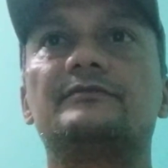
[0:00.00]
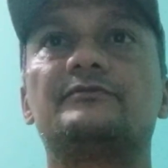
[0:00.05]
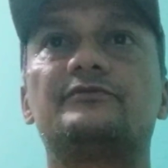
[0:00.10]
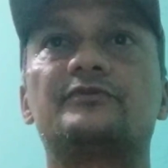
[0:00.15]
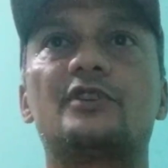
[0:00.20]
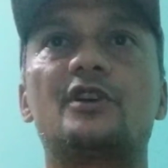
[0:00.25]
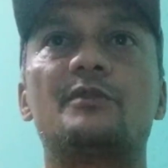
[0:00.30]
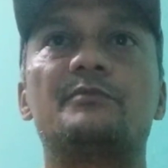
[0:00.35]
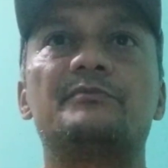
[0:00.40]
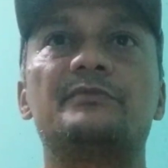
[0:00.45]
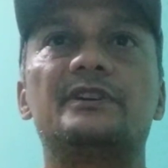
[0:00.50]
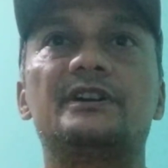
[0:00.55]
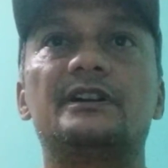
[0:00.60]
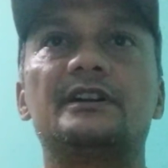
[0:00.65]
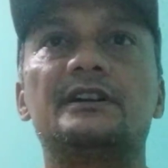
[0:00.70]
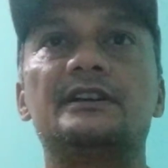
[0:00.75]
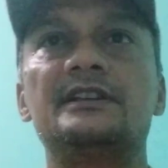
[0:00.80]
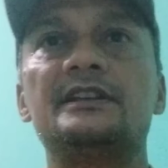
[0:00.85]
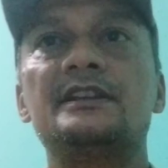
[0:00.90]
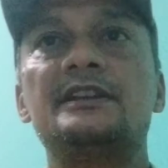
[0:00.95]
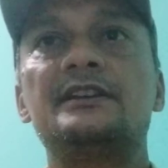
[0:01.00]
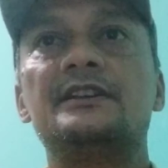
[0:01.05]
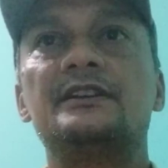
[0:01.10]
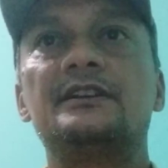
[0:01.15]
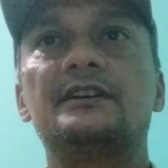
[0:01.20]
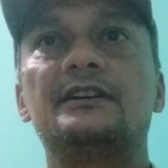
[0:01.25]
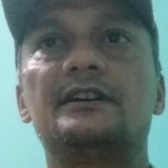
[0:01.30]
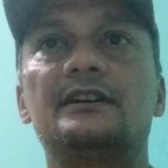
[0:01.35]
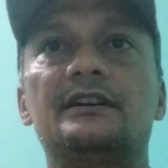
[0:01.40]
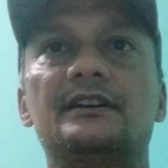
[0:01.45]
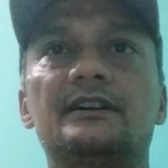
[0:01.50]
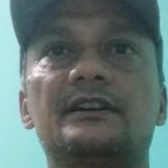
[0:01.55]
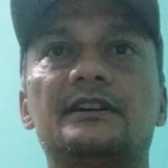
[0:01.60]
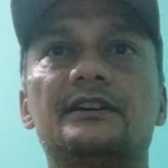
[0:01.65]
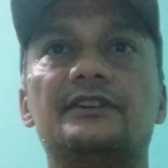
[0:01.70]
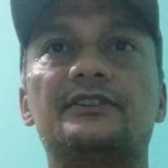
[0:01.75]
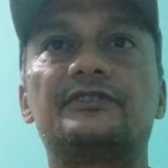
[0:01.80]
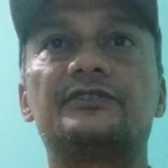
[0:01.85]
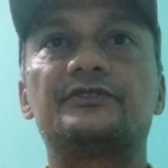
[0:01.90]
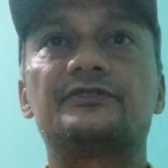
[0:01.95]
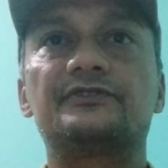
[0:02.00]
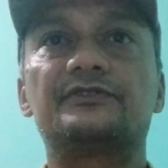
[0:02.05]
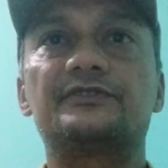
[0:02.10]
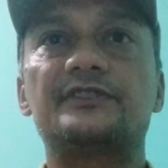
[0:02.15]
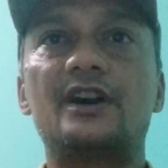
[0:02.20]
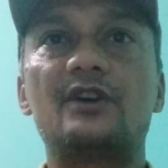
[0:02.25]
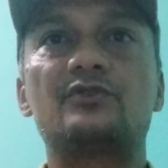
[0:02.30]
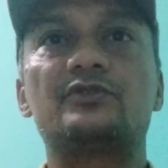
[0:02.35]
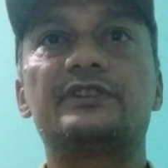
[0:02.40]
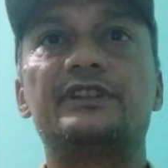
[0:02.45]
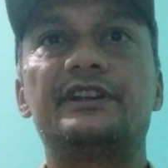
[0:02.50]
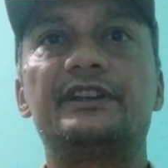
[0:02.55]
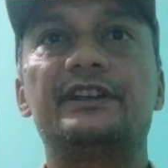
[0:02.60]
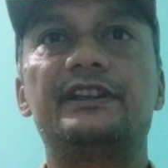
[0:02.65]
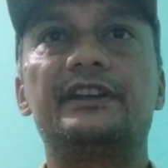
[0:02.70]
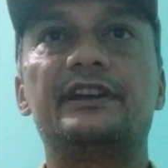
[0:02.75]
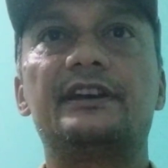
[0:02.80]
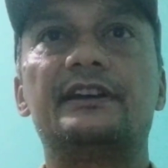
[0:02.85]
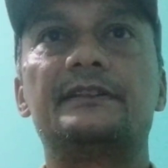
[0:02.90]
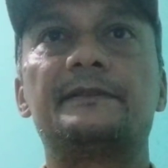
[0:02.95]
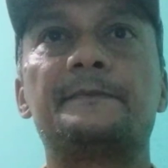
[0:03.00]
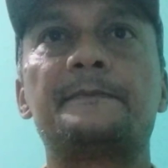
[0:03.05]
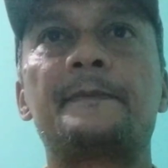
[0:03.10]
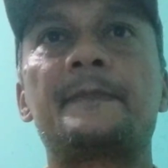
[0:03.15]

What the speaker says: from South India.